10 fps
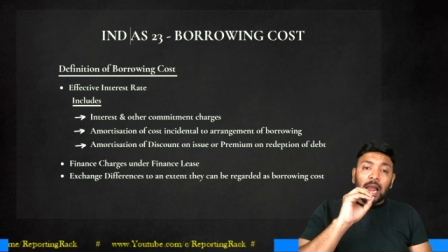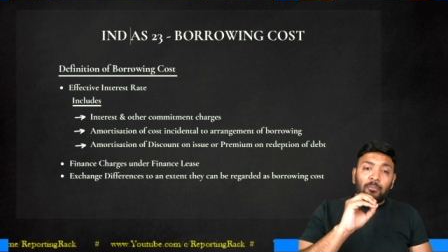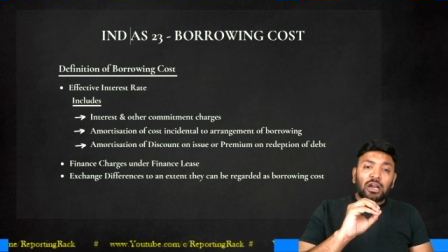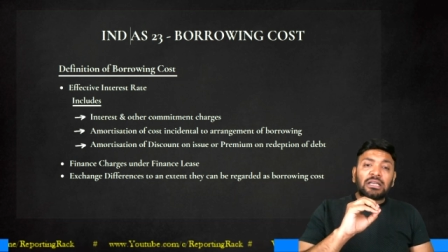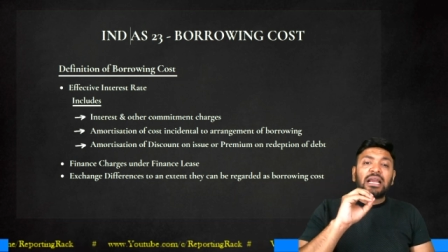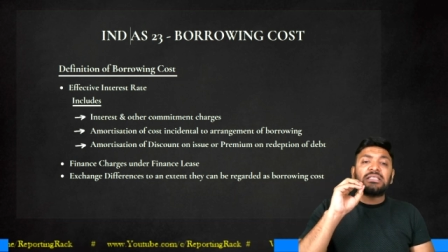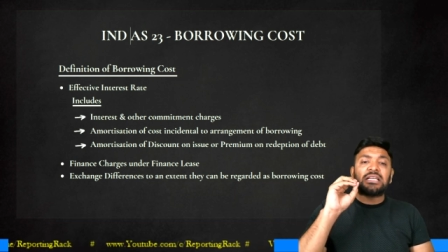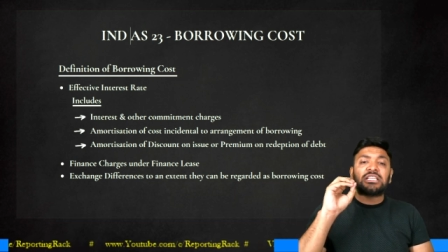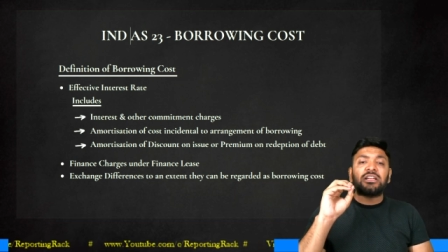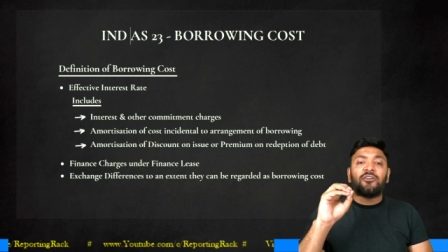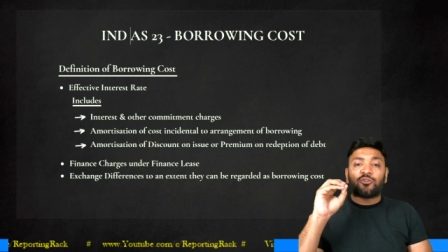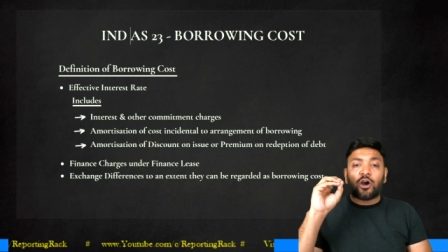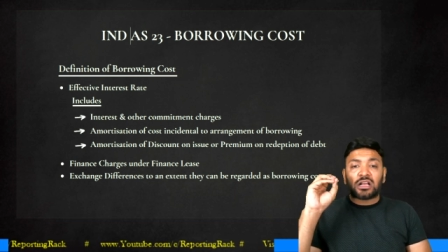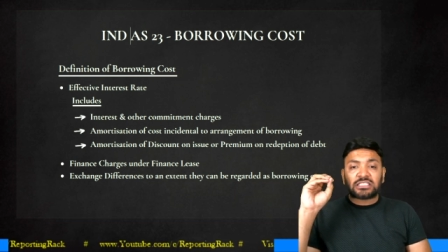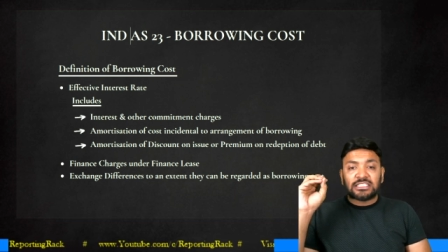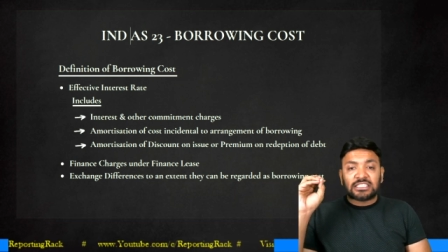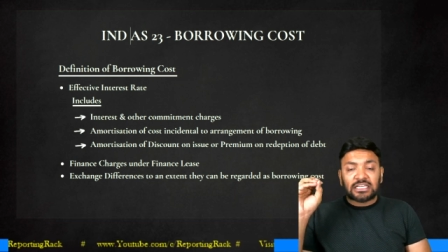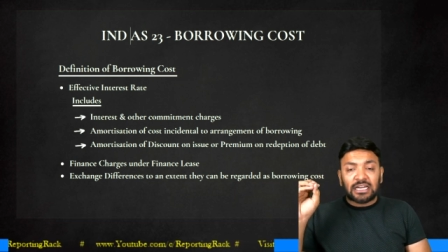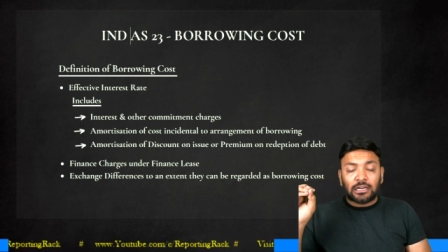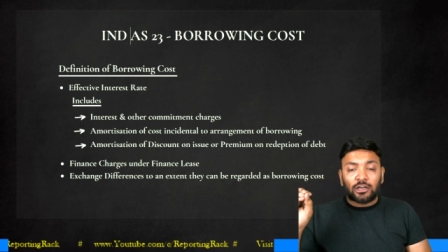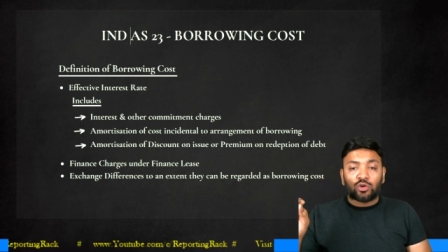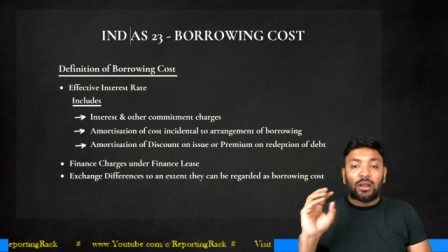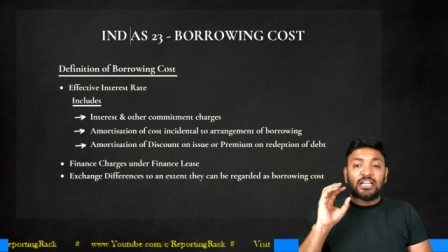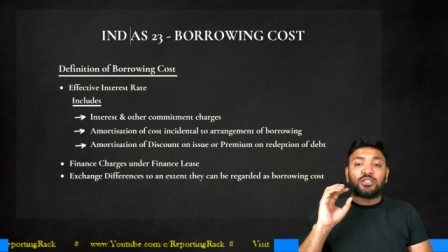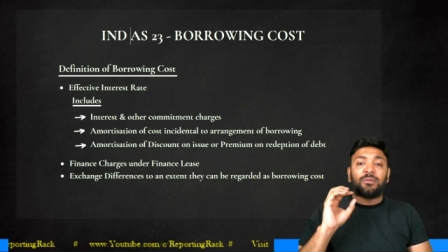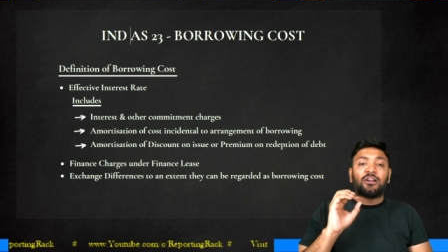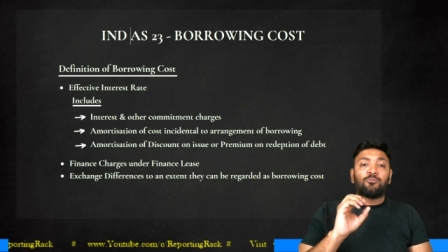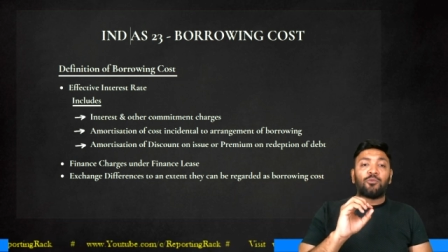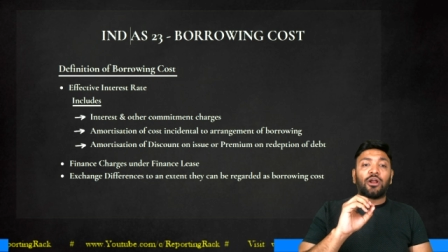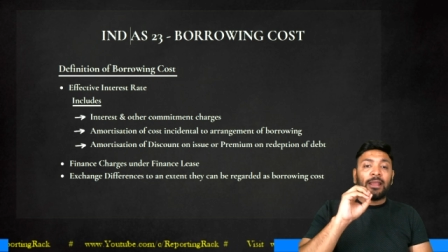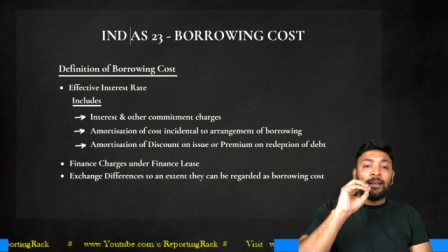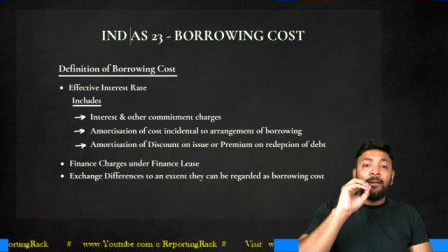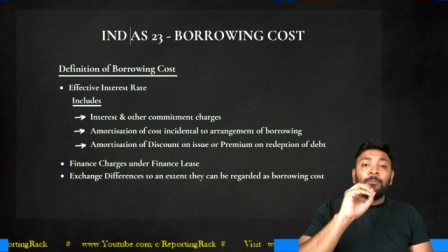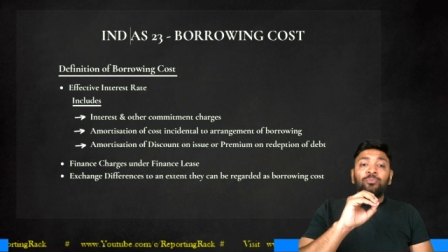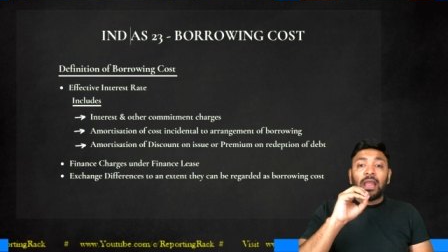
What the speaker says: amortization of cost incidental to arrangement of borrowing,